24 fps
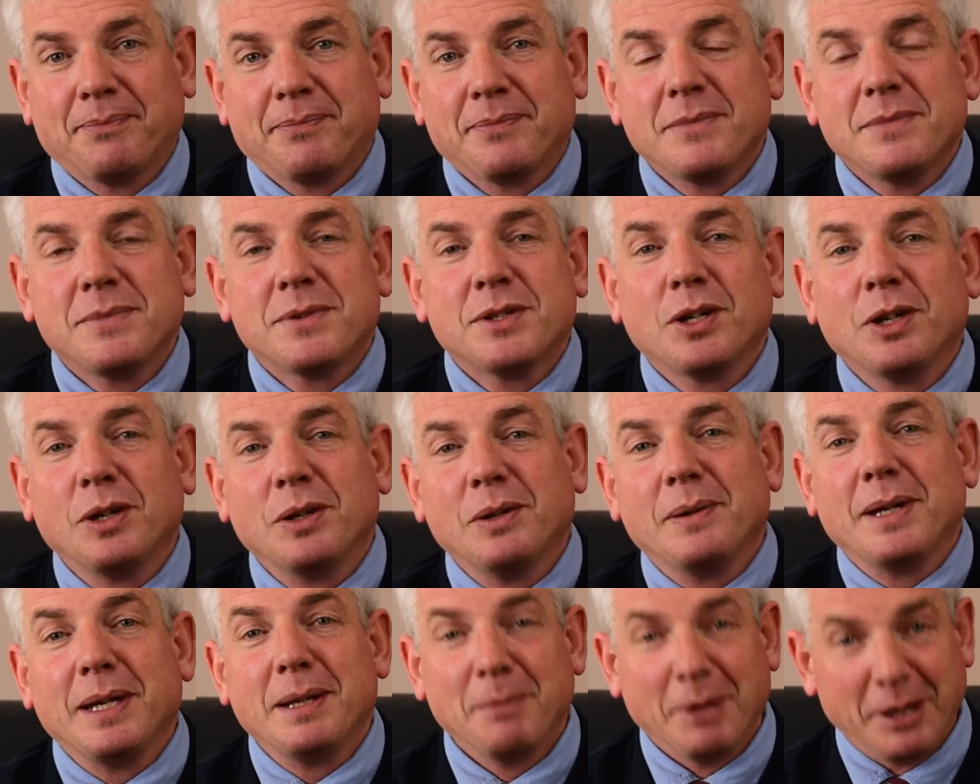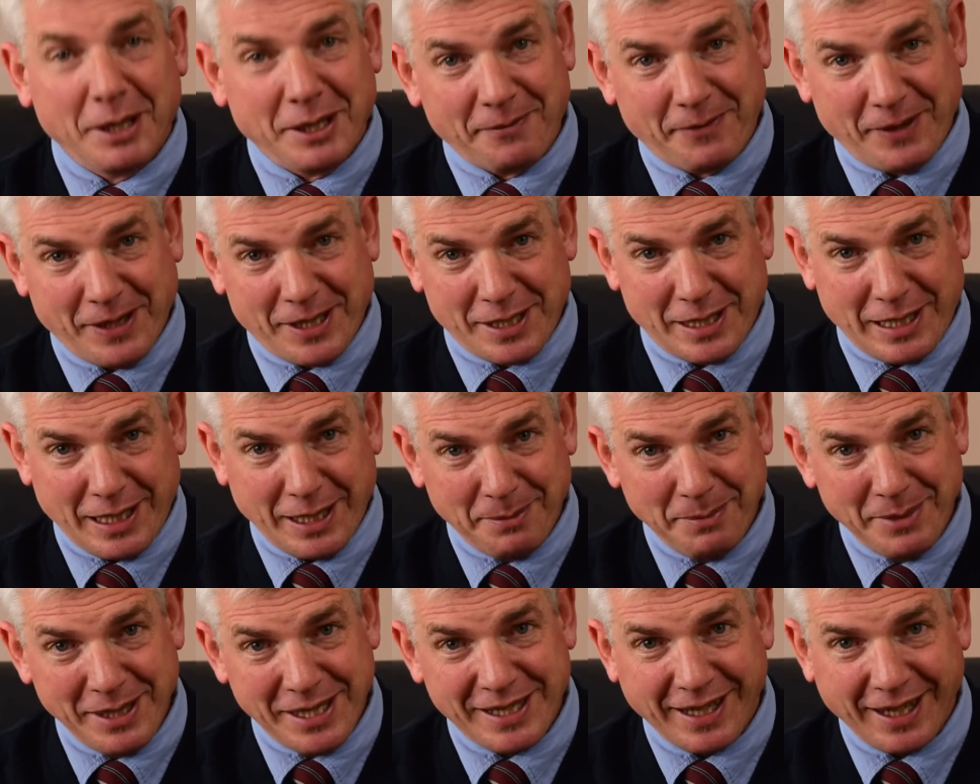So, in my defense, let
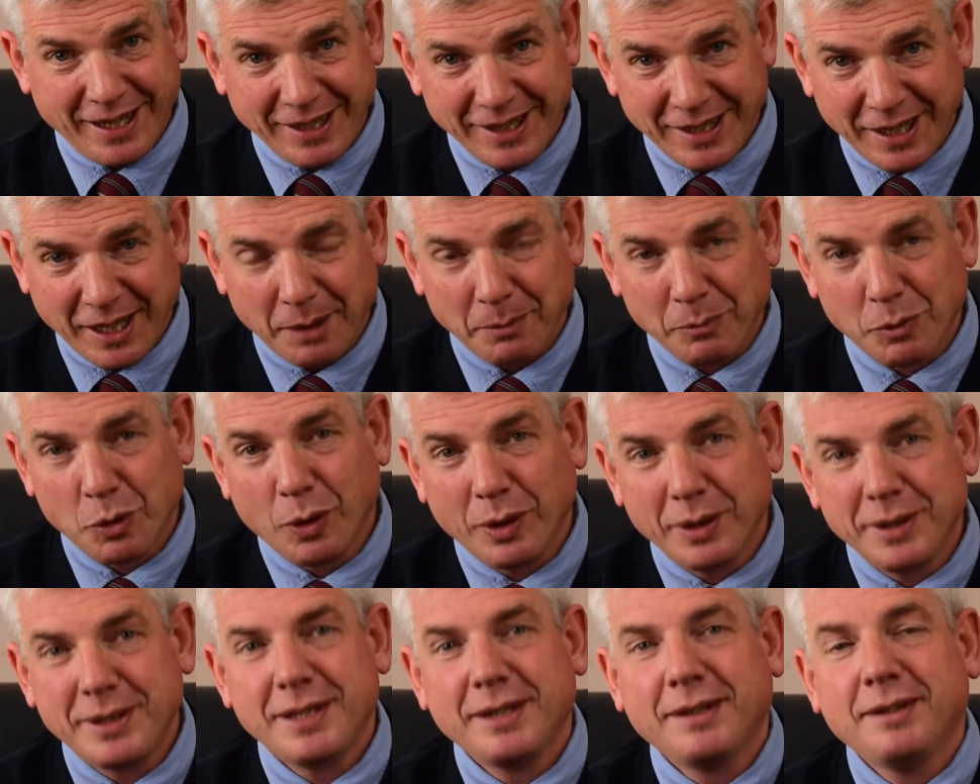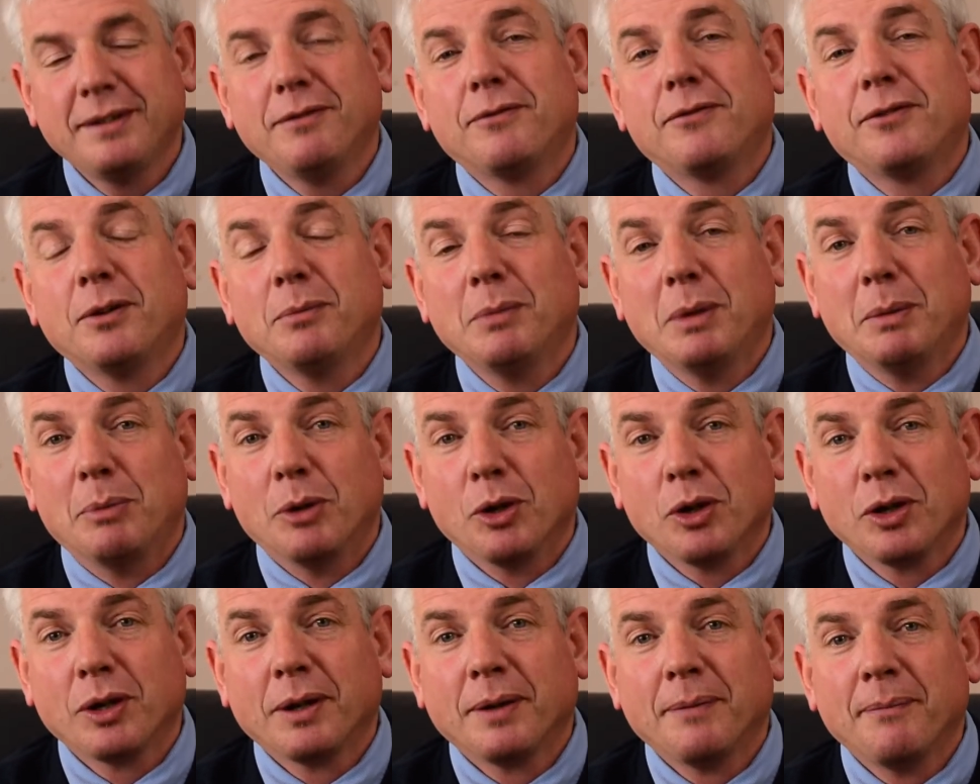me say that I'm quoting from a
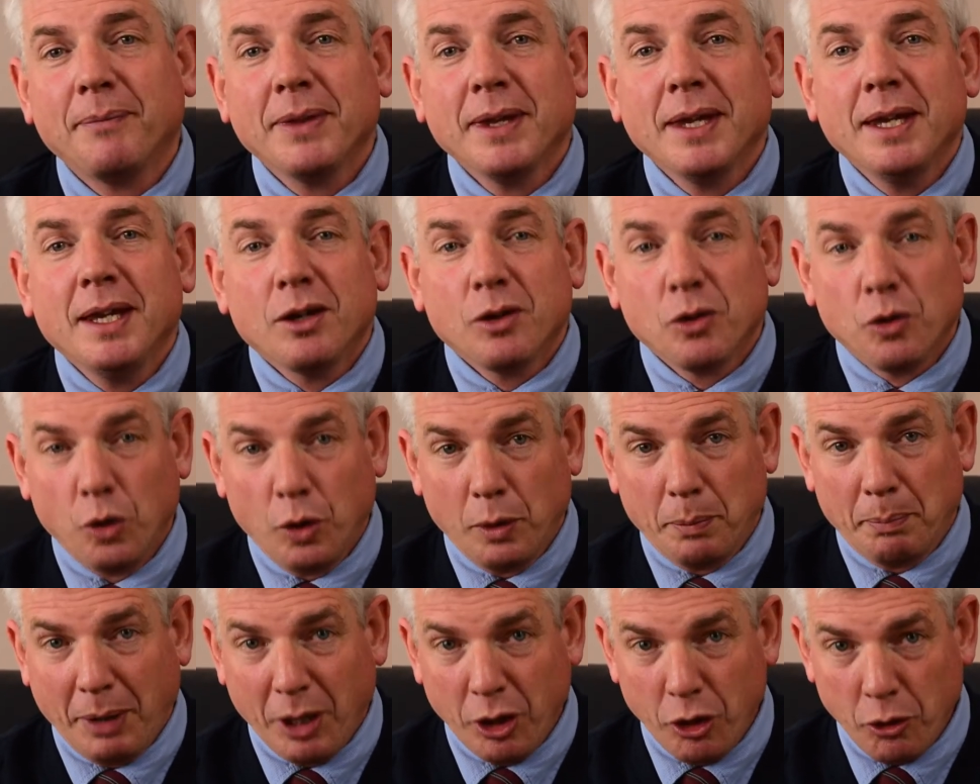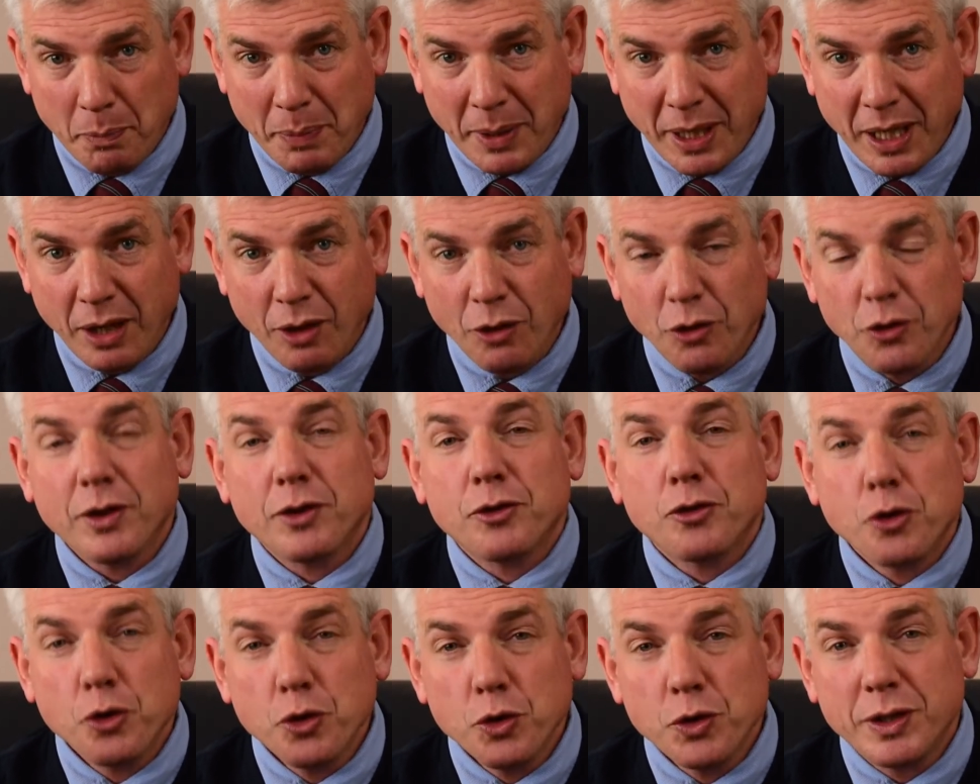book called Padre Pio, the
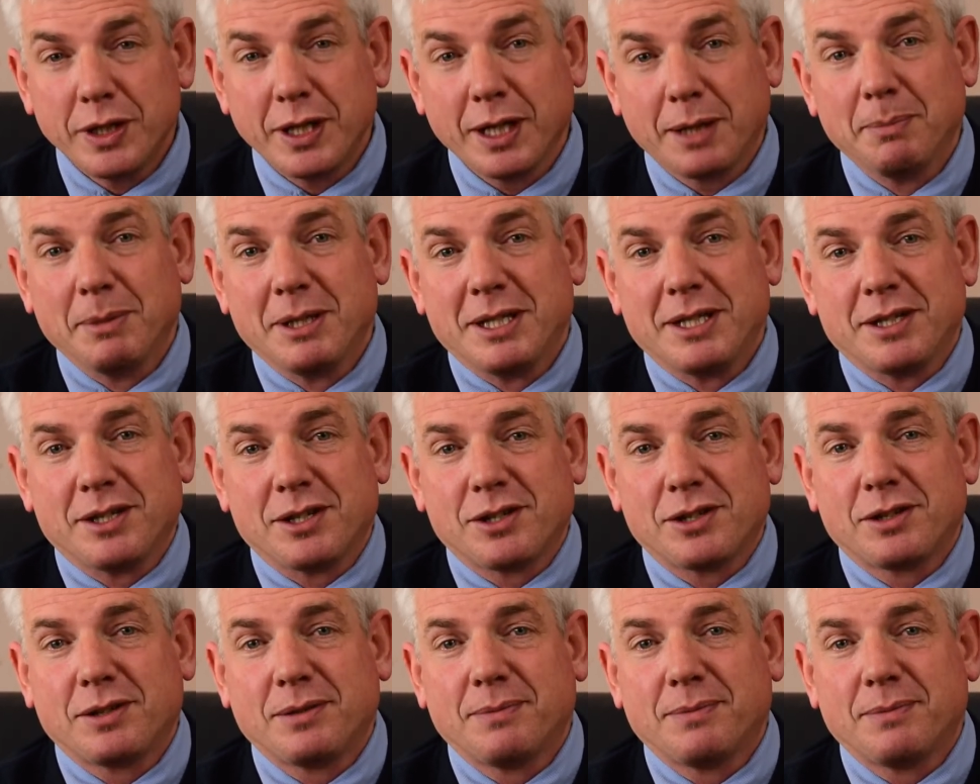True Stigmatist.